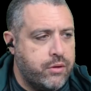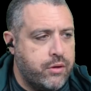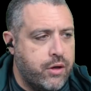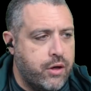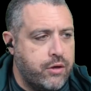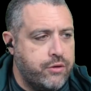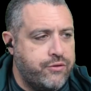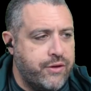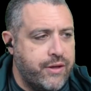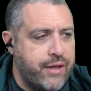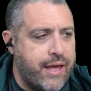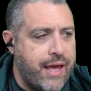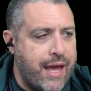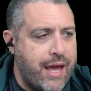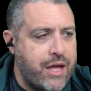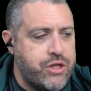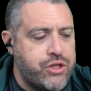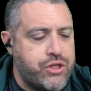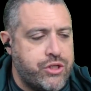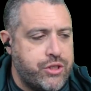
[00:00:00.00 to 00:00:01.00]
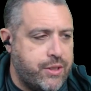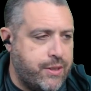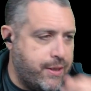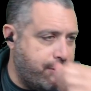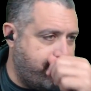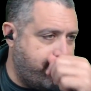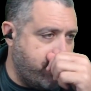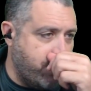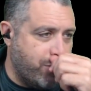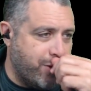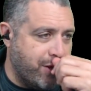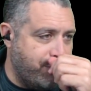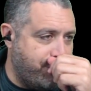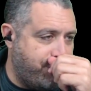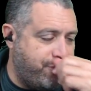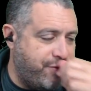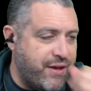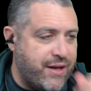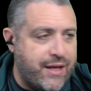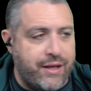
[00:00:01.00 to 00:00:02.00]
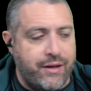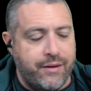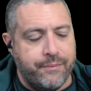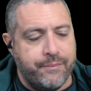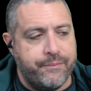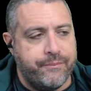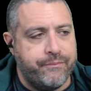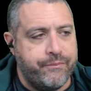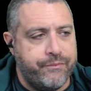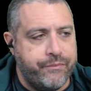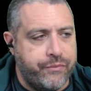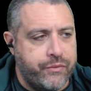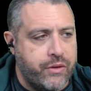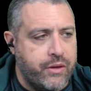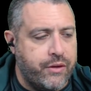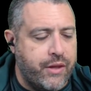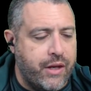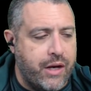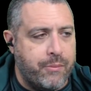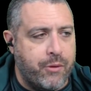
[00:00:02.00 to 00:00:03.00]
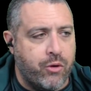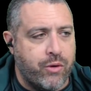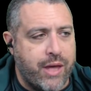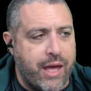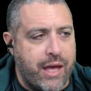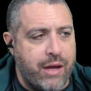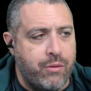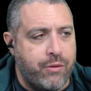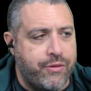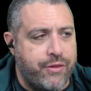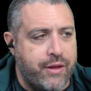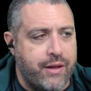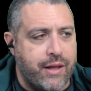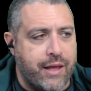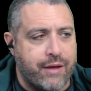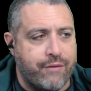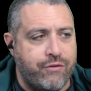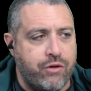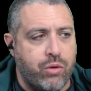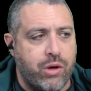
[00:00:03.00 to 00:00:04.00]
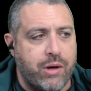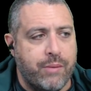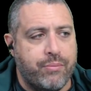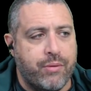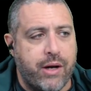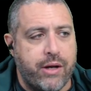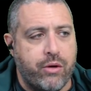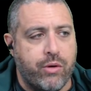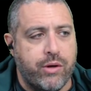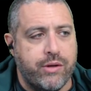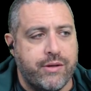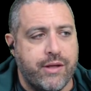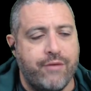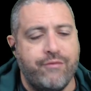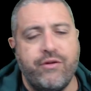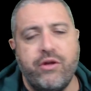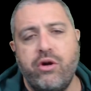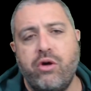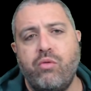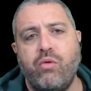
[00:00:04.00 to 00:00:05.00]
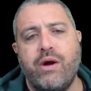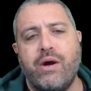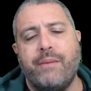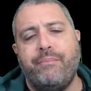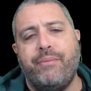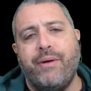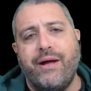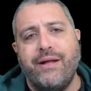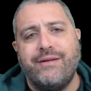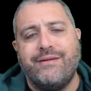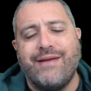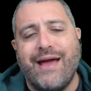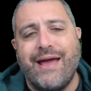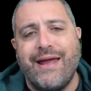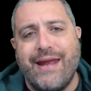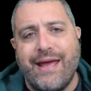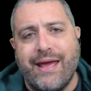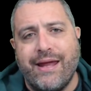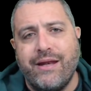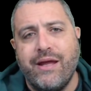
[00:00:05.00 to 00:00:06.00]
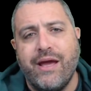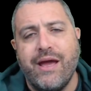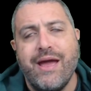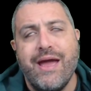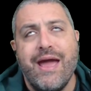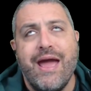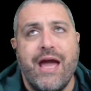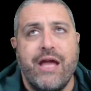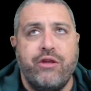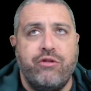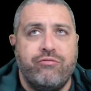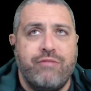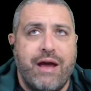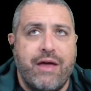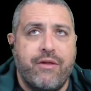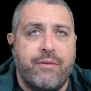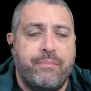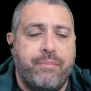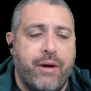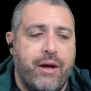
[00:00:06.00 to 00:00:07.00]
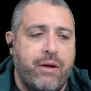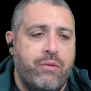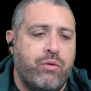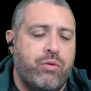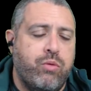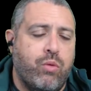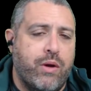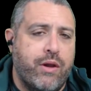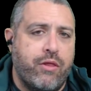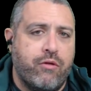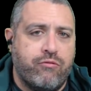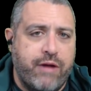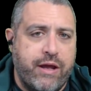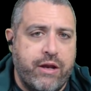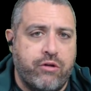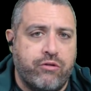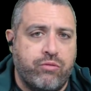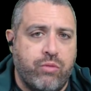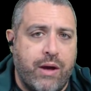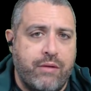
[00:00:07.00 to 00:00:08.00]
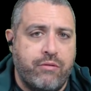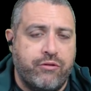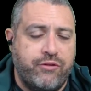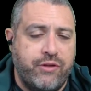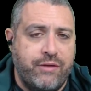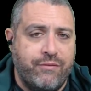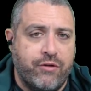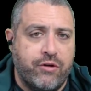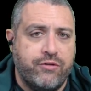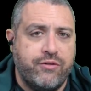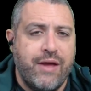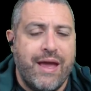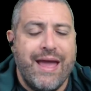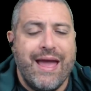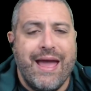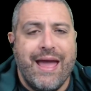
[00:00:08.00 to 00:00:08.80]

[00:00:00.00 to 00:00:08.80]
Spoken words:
Ertz and cash? If you can fit it, then I'm okay with it. Like, if you want to prioritize... If you don't want to punt tight end, and you rather punt with one of the Raiders wide receivers...